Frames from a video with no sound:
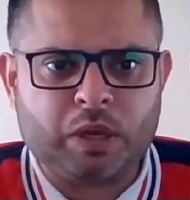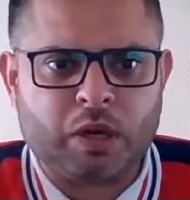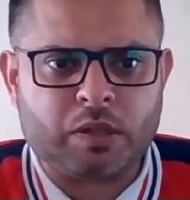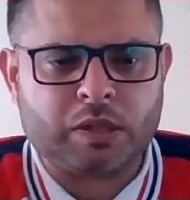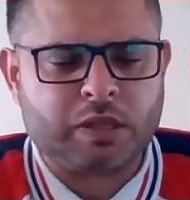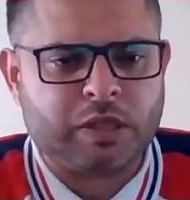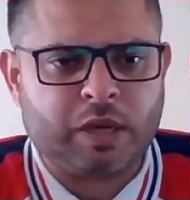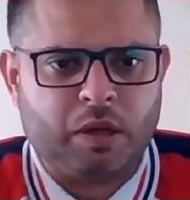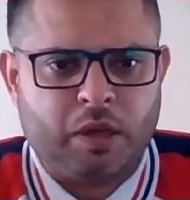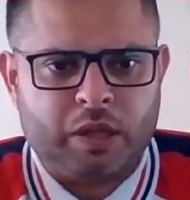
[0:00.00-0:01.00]
our city.
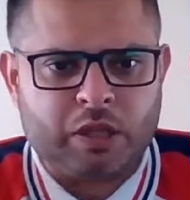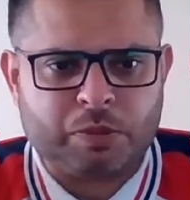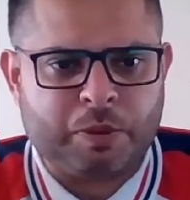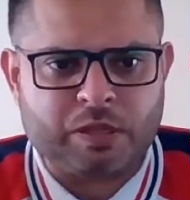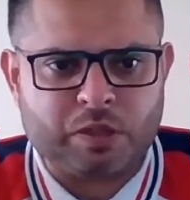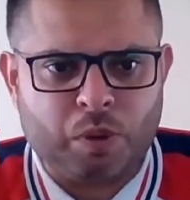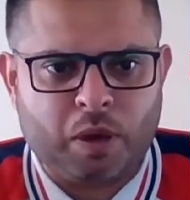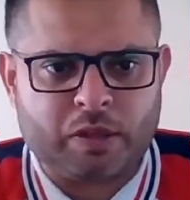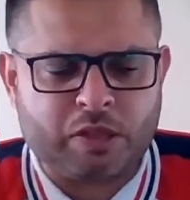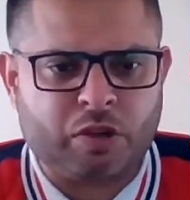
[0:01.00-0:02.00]
And there's a piece of
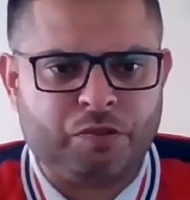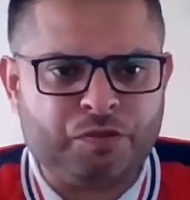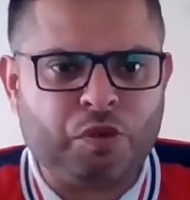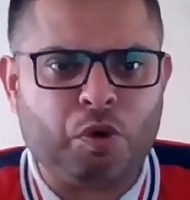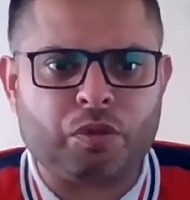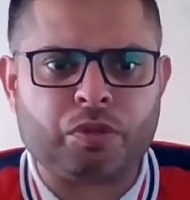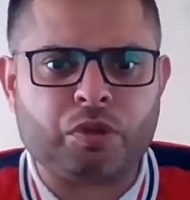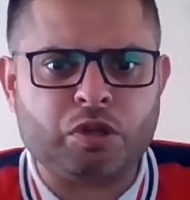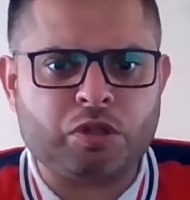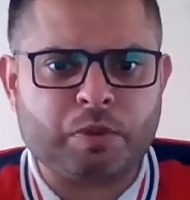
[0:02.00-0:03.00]
work that Tom Forth, who
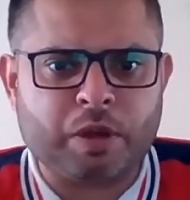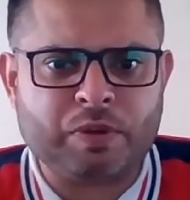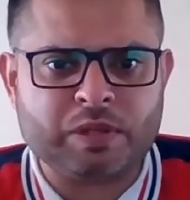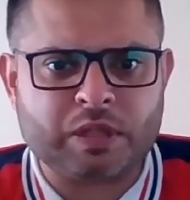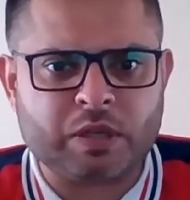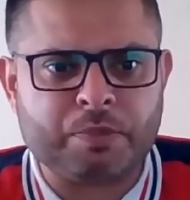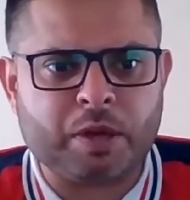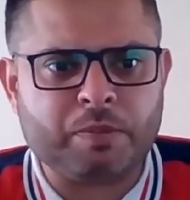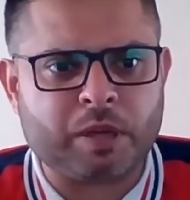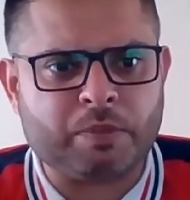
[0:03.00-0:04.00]
used to be a resident of
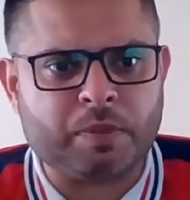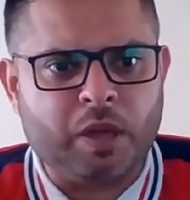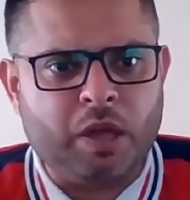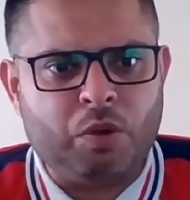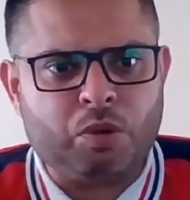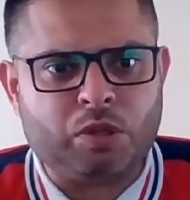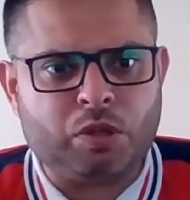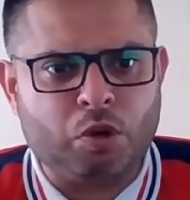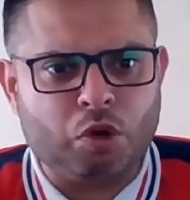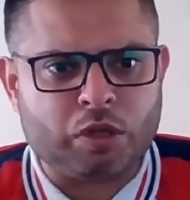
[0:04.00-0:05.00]
Birmingham, who
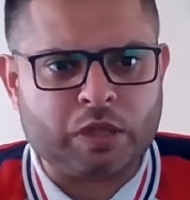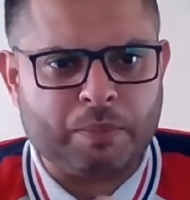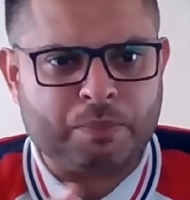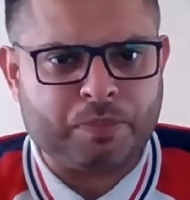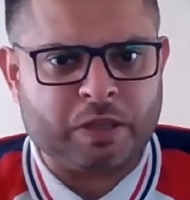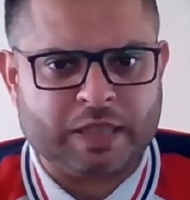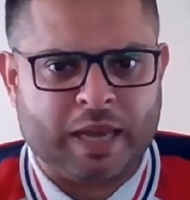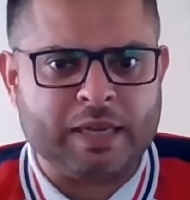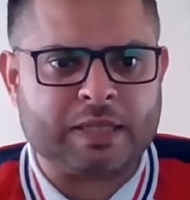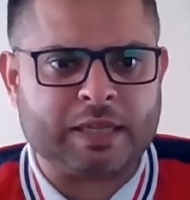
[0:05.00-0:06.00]
looked at the
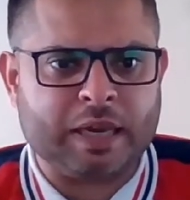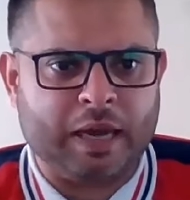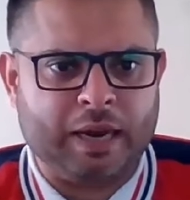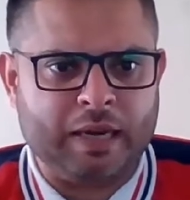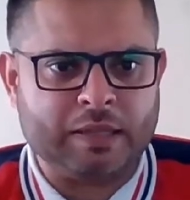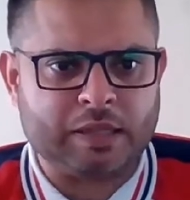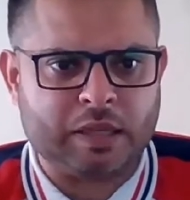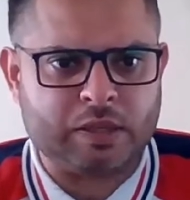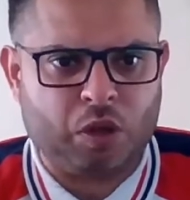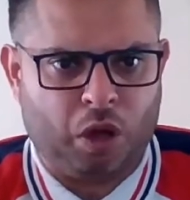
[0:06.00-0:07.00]
data
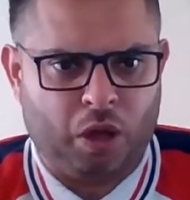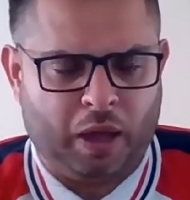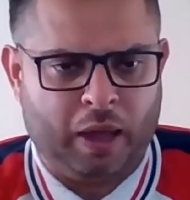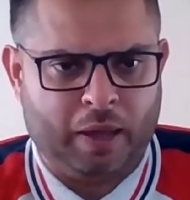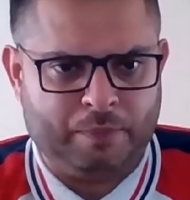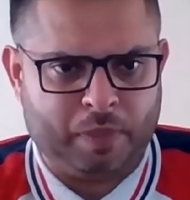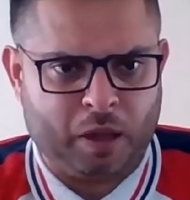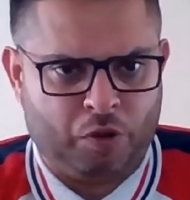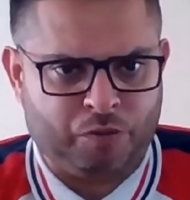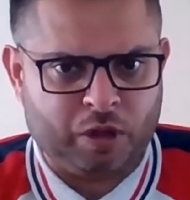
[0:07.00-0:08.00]
analysis
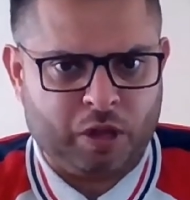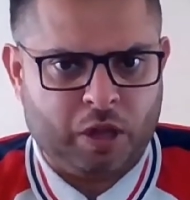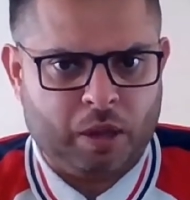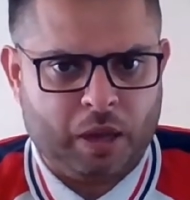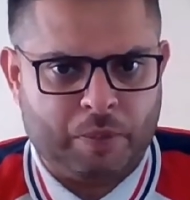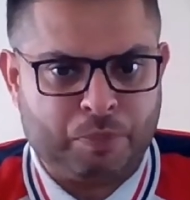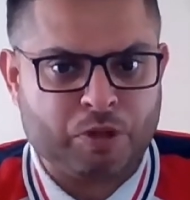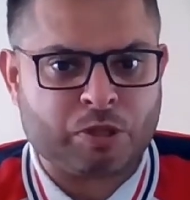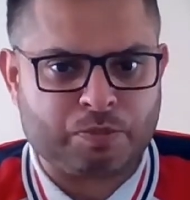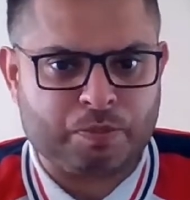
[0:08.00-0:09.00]
of bus